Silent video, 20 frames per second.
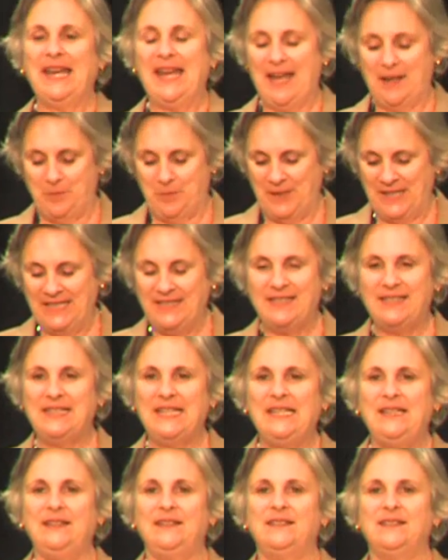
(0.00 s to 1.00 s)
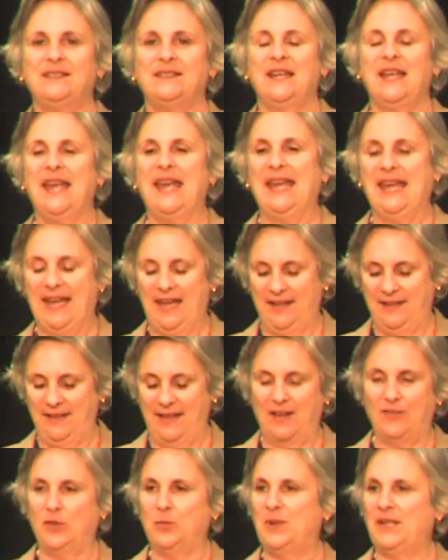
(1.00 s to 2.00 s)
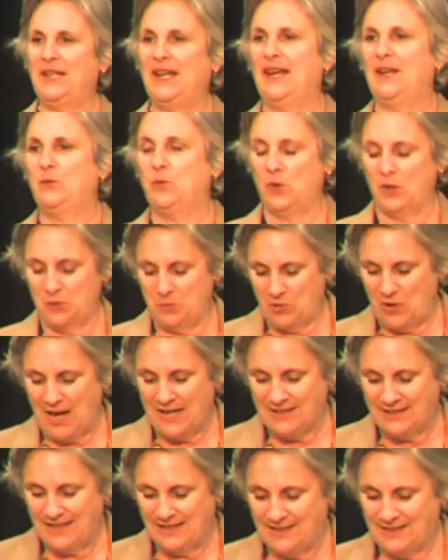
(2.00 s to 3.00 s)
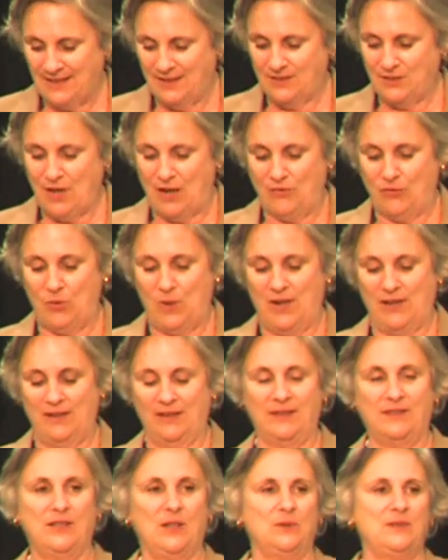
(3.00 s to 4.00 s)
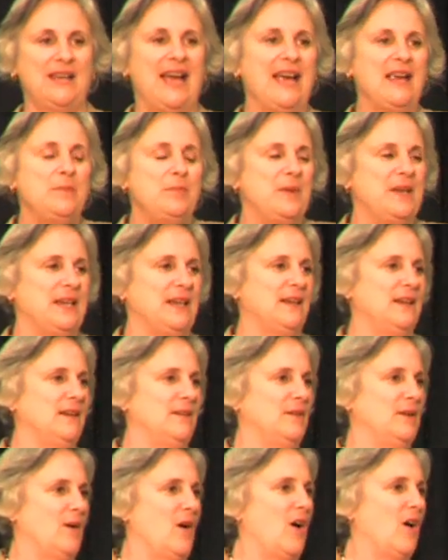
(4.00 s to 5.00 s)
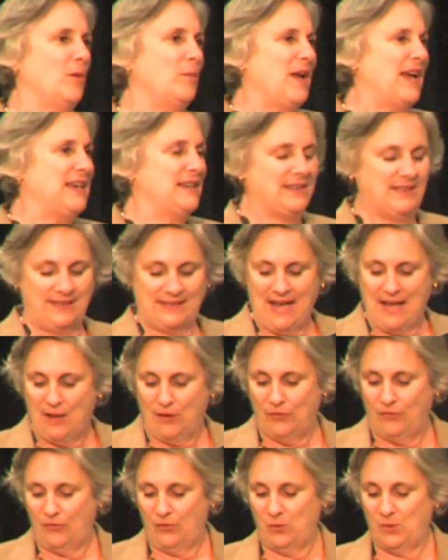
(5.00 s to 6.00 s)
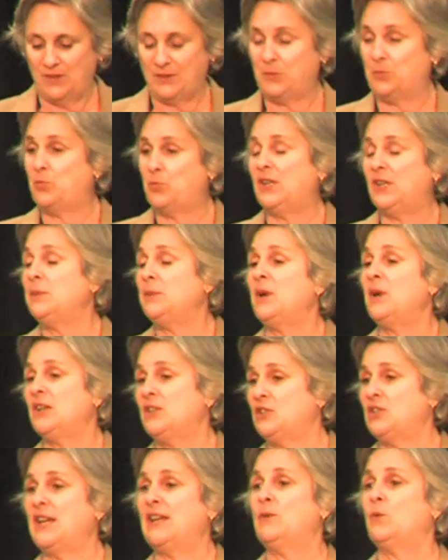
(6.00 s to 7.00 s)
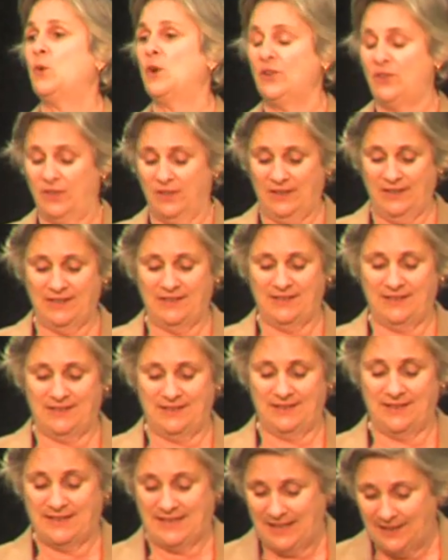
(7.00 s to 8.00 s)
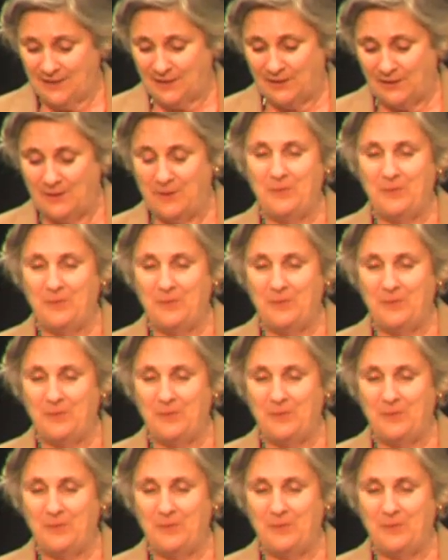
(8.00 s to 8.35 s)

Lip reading: had PCs and everybody had word processing software, and so typing all by itself was pretty much a worthless skill.